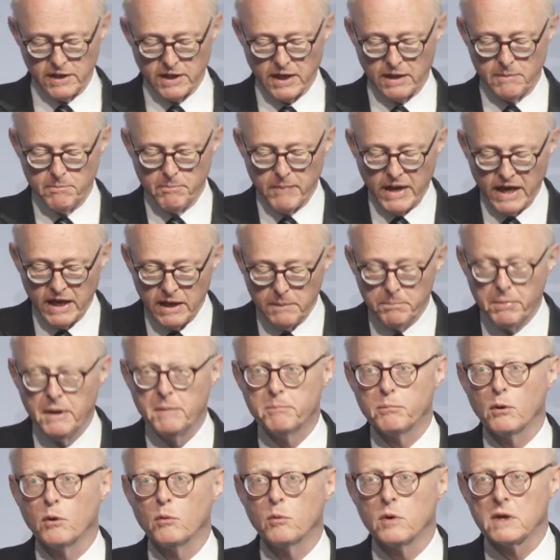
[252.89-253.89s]
and many
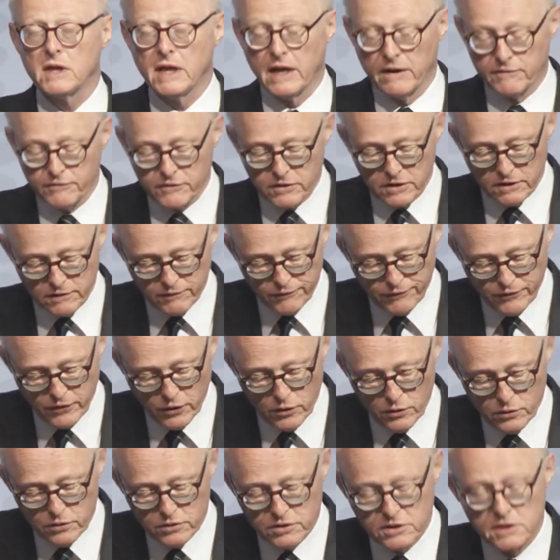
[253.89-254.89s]
people were left
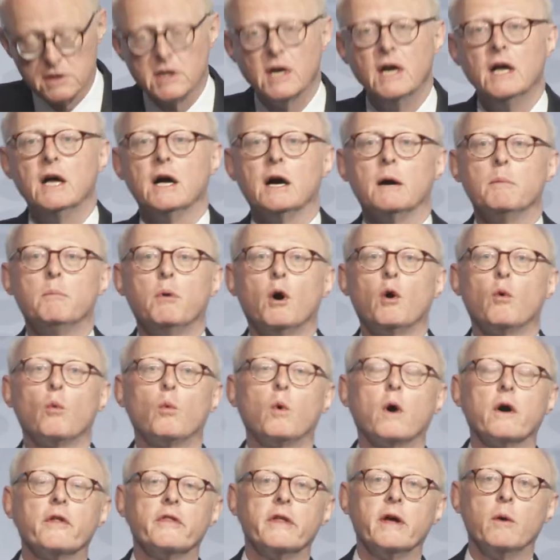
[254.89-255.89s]
confused about
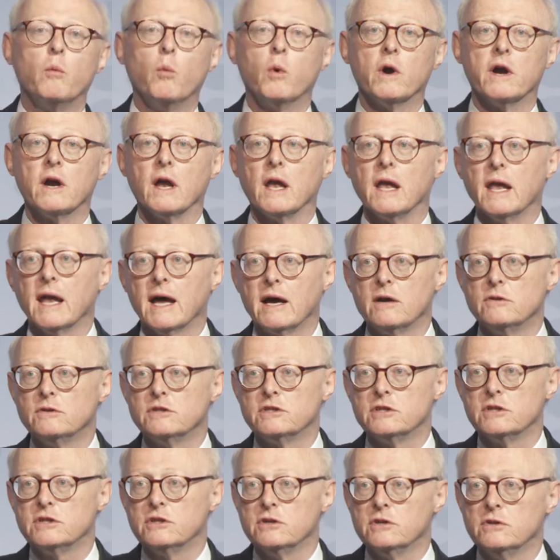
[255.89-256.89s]
what they were allowed
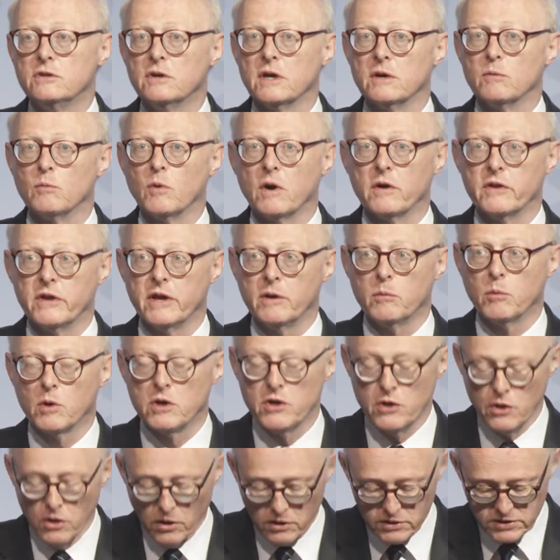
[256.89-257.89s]
to do and what they were
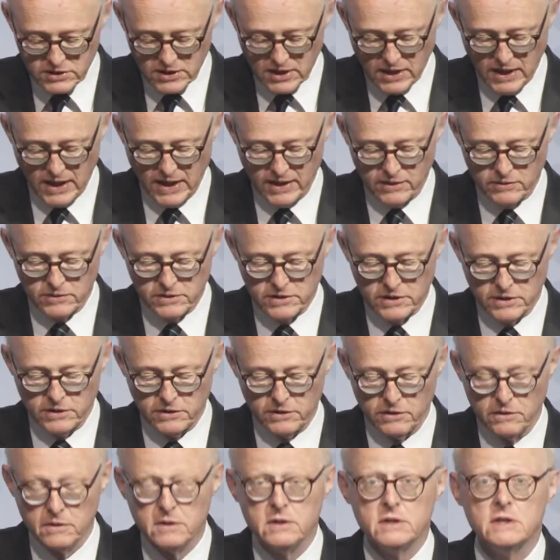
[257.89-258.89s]
not allowed to
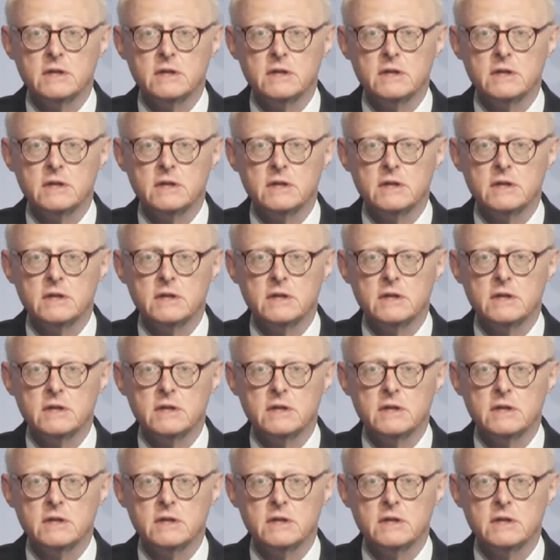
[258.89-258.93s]
do.